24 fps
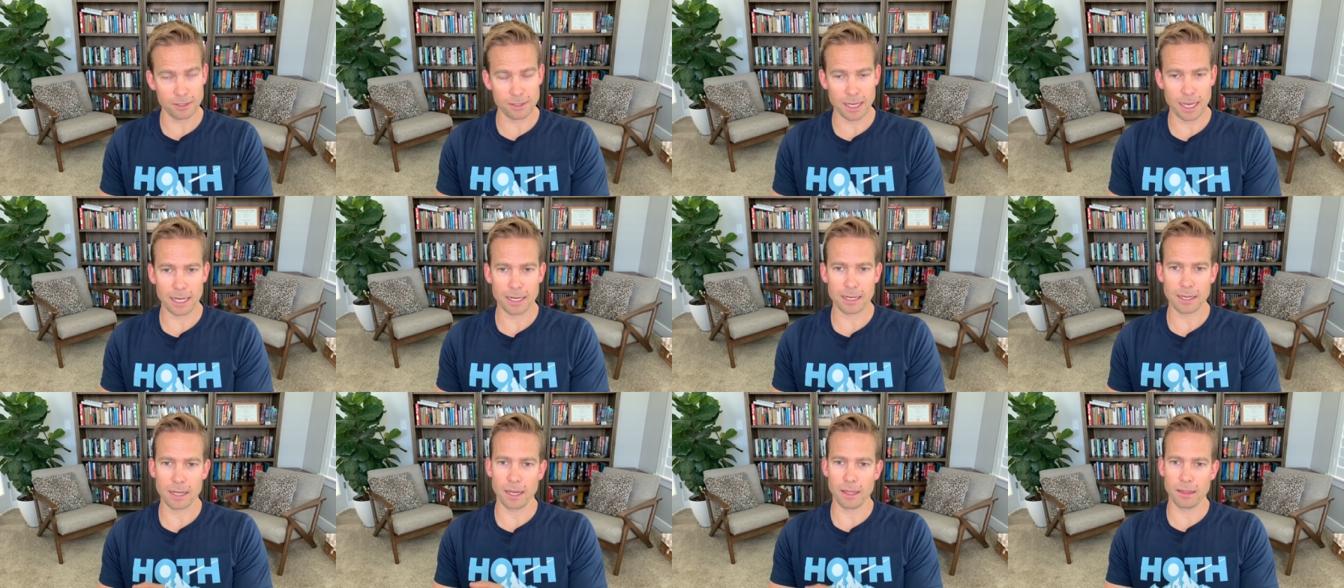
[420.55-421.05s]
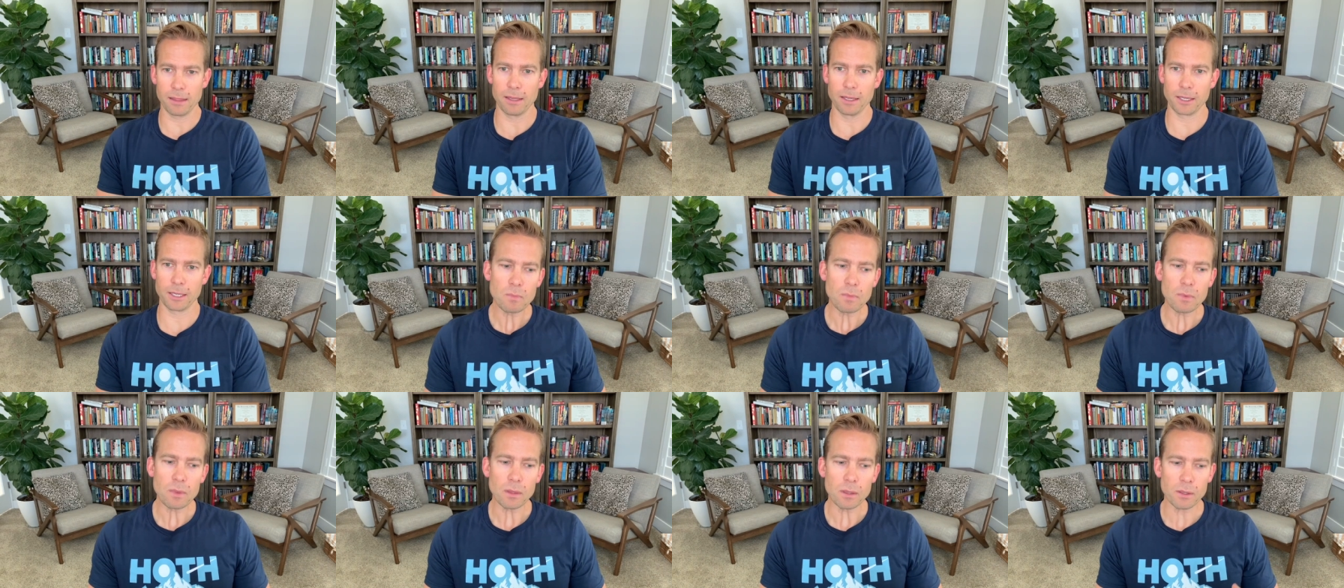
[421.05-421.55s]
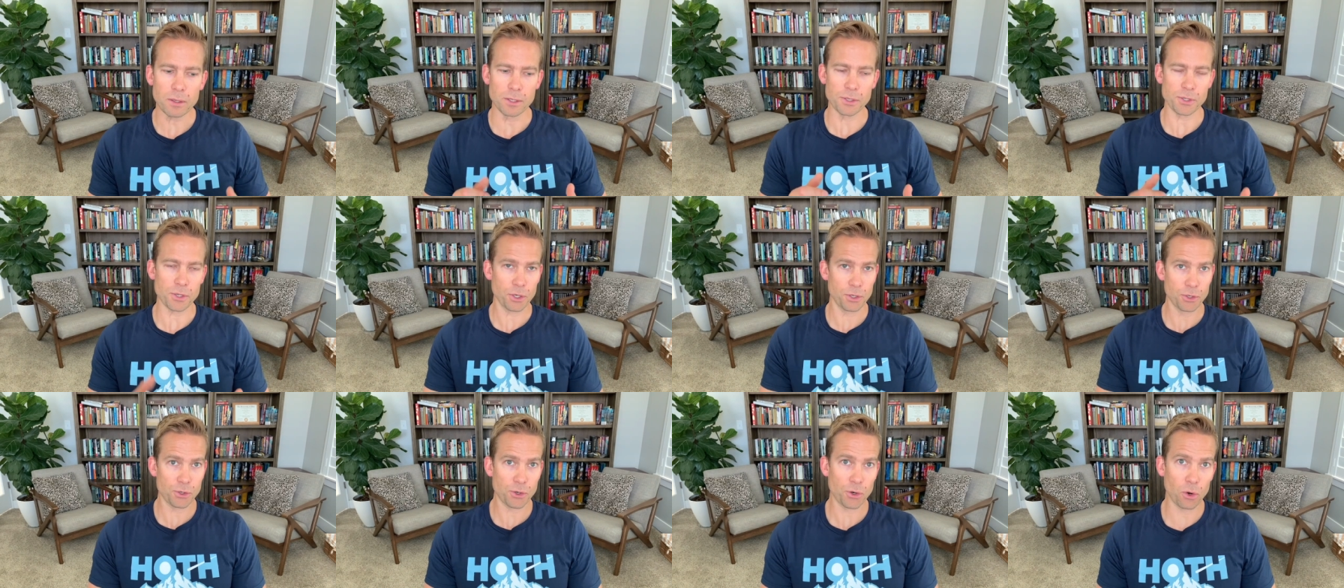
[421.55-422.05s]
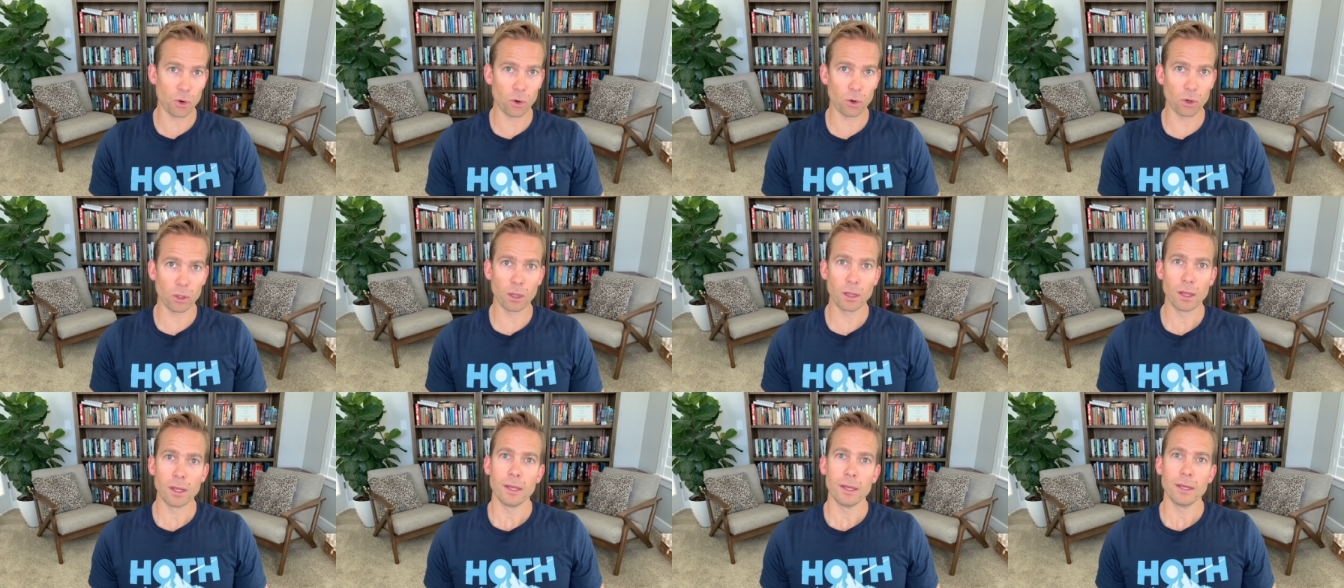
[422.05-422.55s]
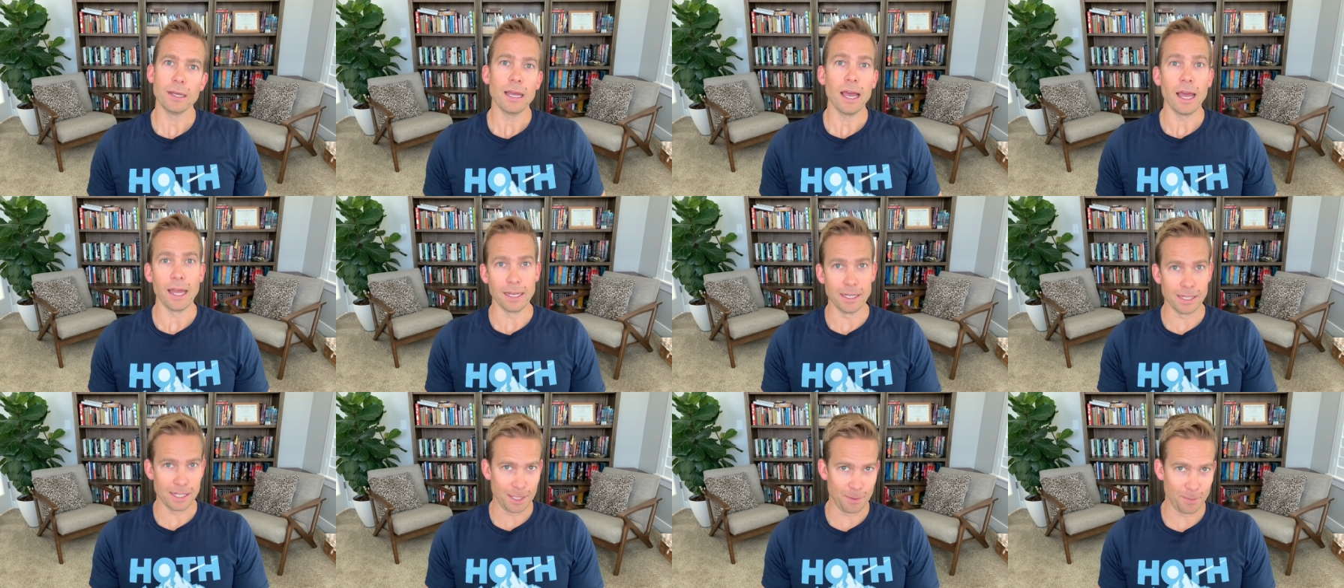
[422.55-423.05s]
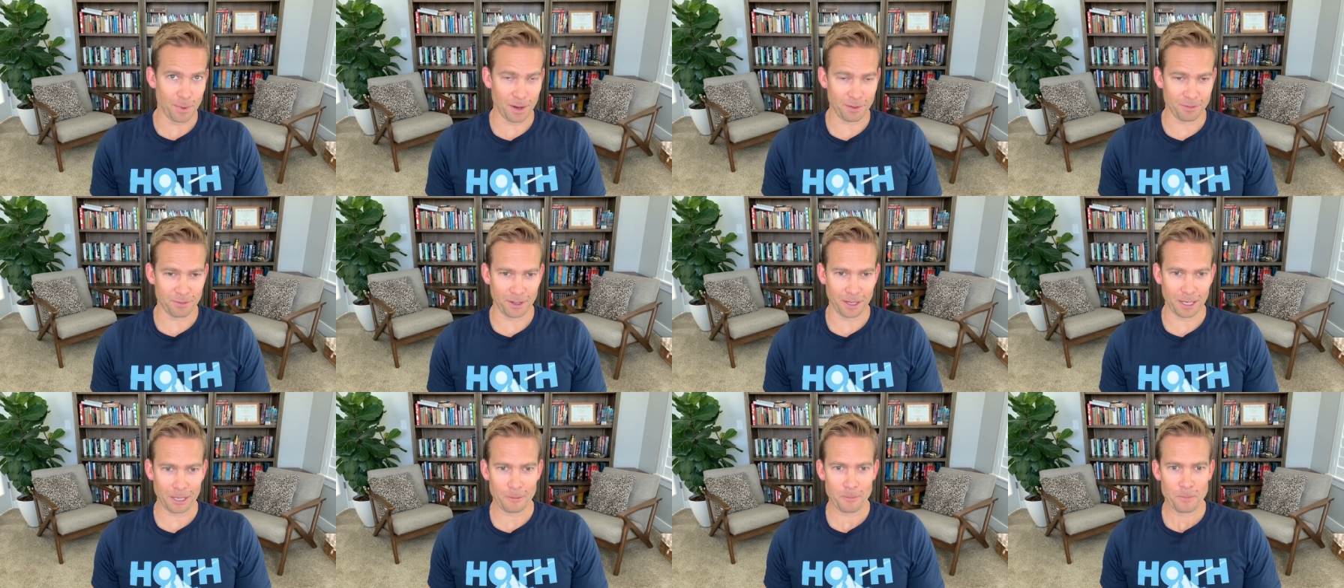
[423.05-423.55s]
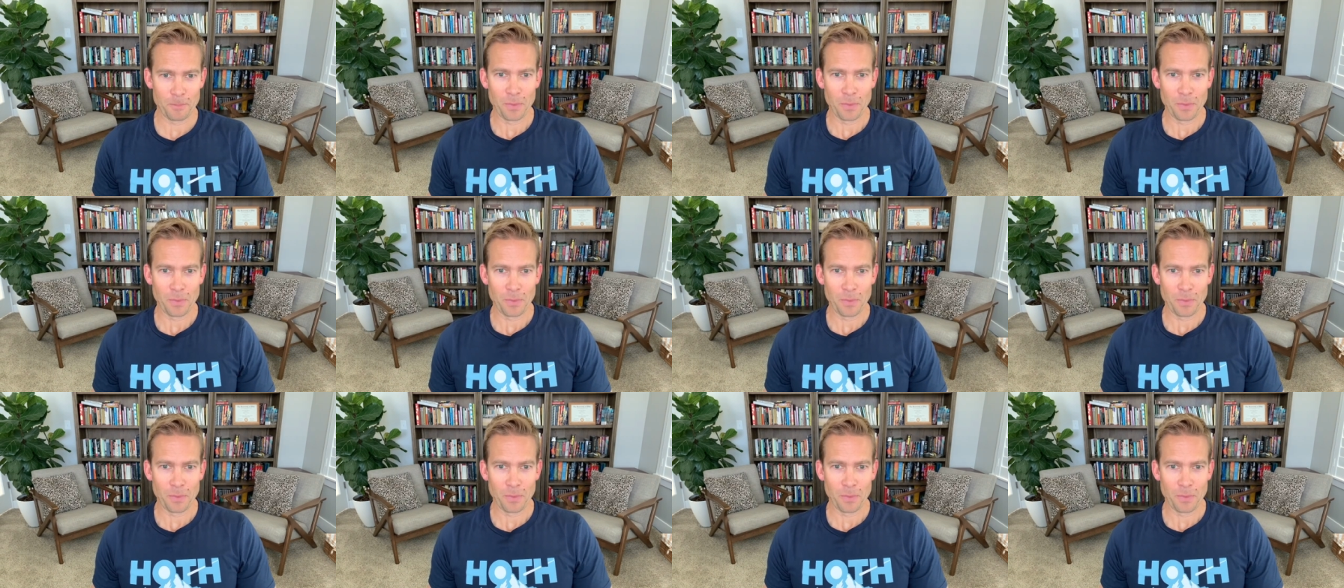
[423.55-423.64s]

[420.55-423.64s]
at, I think, is control and debuffing.